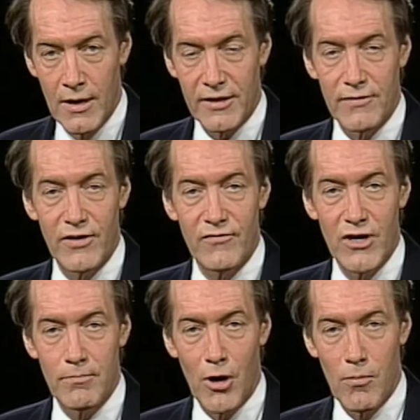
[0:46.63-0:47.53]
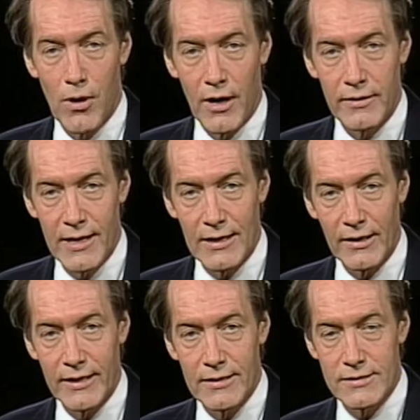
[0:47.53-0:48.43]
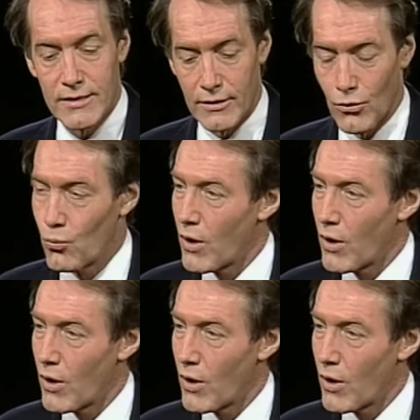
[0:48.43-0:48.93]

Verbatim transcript: at the Vivian Beaumont at Lincoln Center.